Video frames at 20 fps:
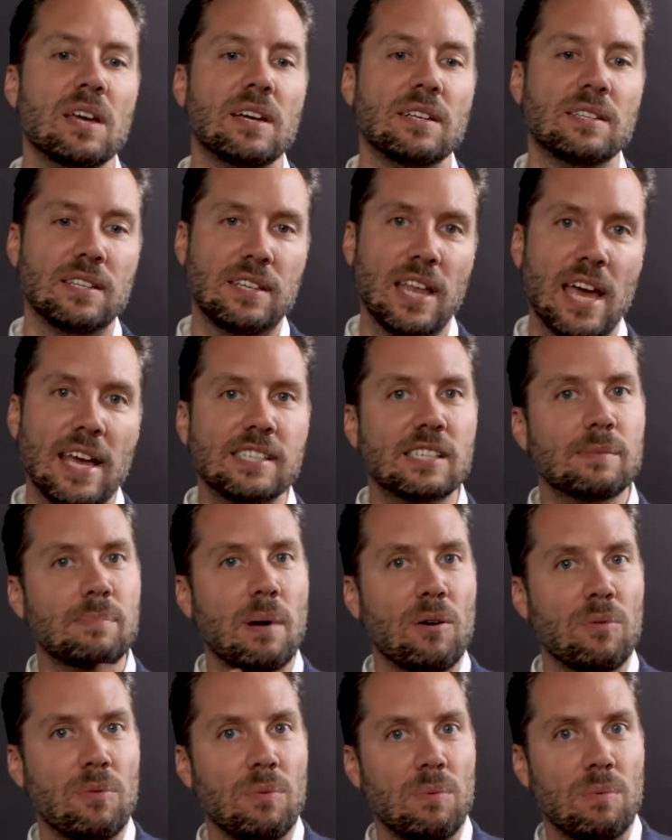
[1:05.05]
Today is
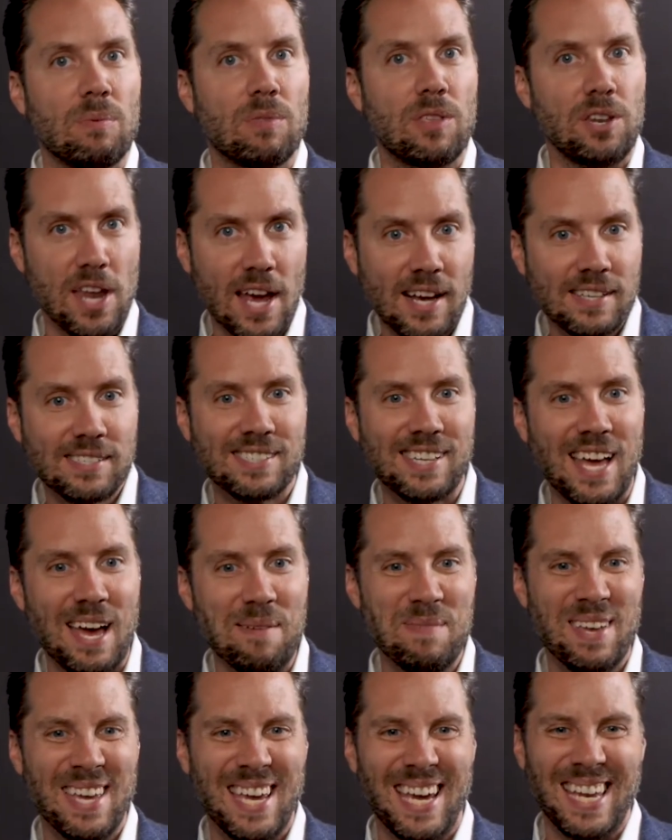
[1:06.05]
about the next
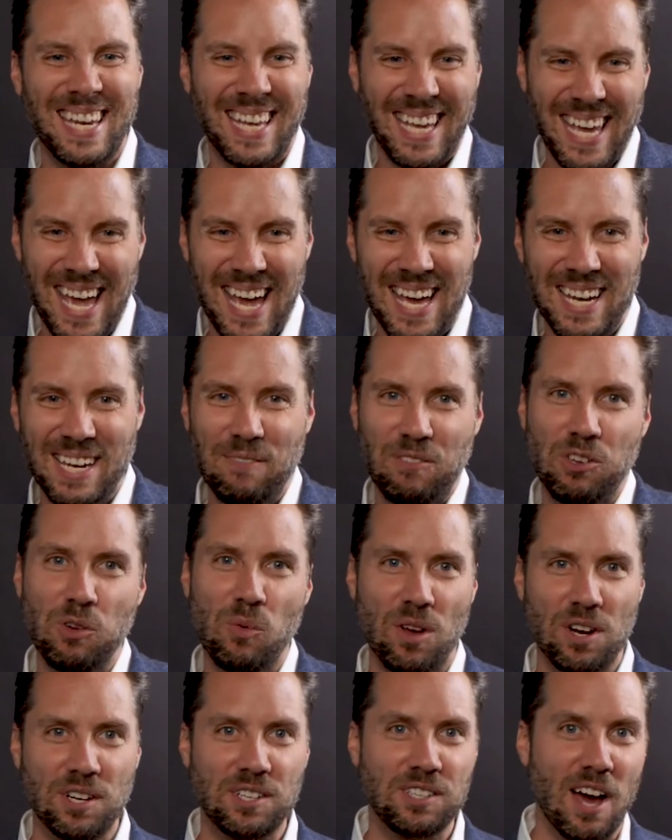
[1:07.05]
step, and again, if you
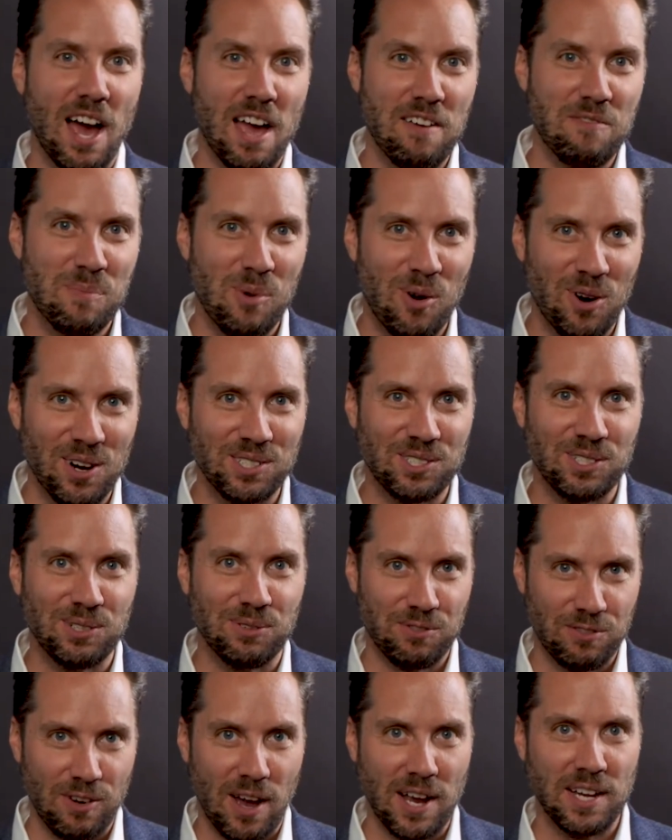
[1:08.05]
want to dive more into
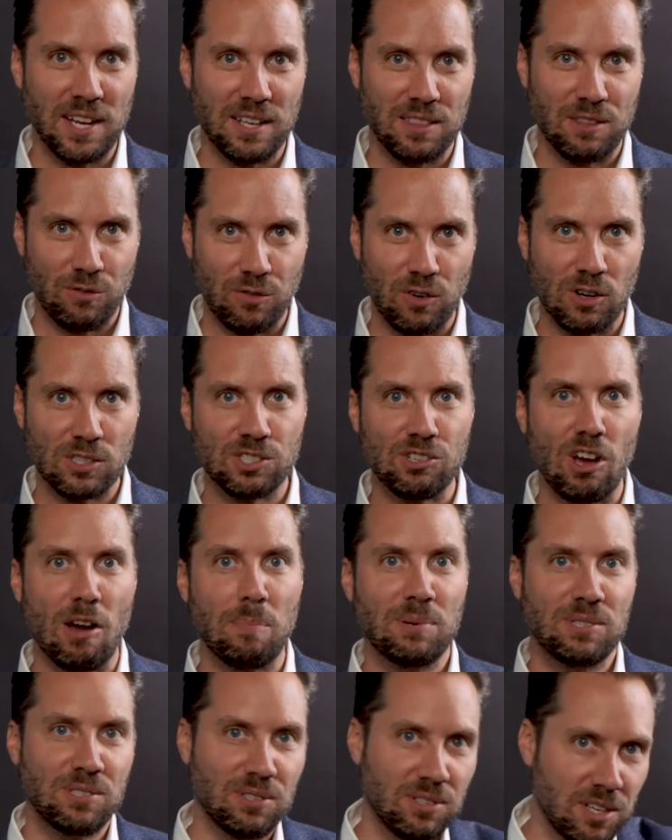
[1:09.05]
finding the first
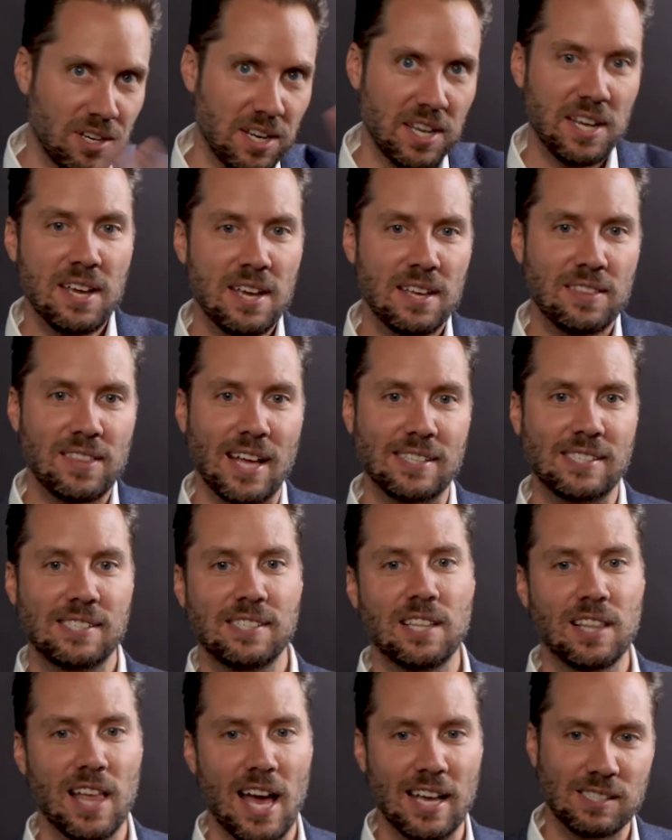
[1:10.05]
opportunity, that's in
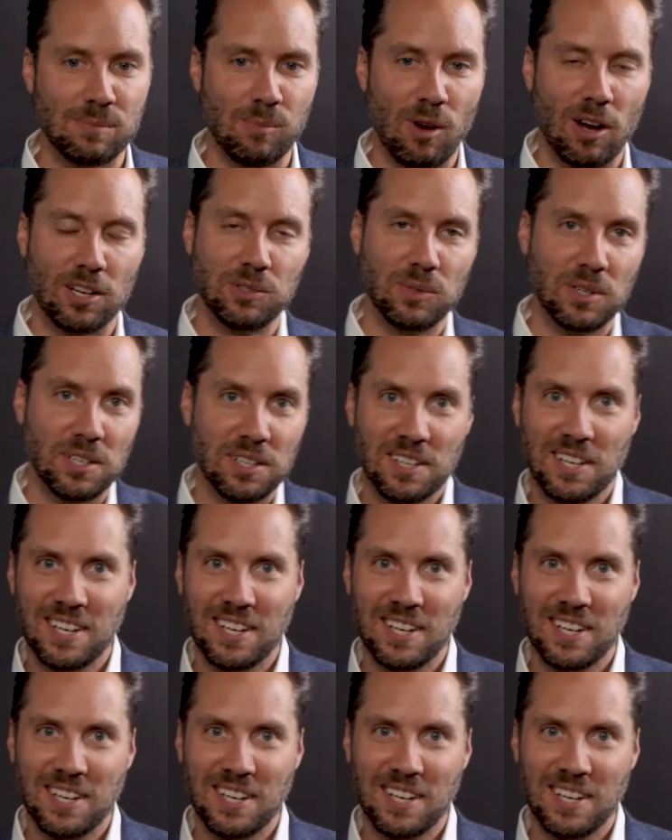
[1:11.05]
the last module.